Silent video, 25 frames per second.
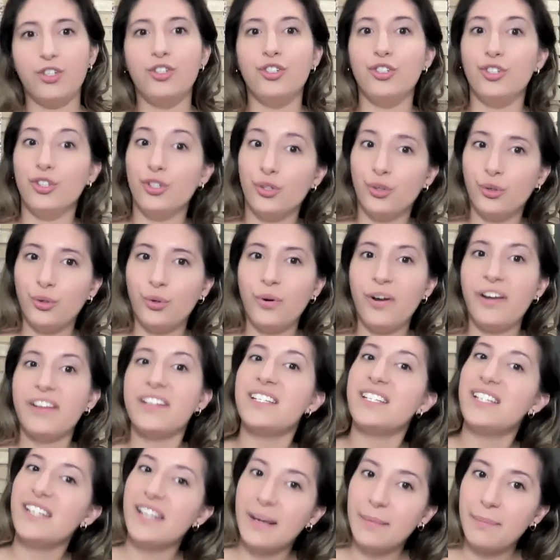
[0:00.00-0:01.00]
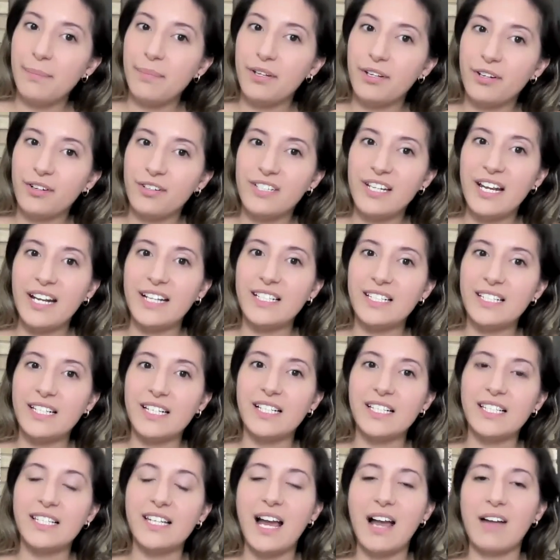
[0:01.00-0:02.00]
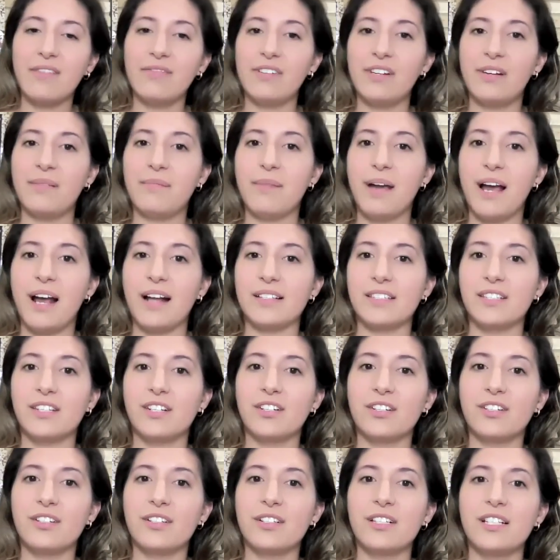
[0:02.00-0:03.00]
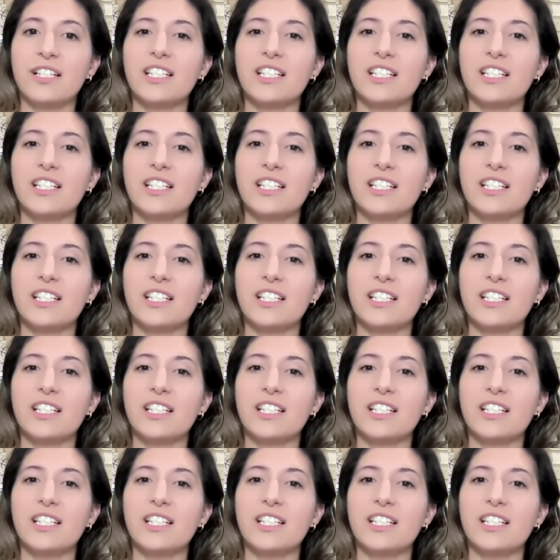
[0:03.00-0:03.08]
do tip your tasting staff and ambassadors,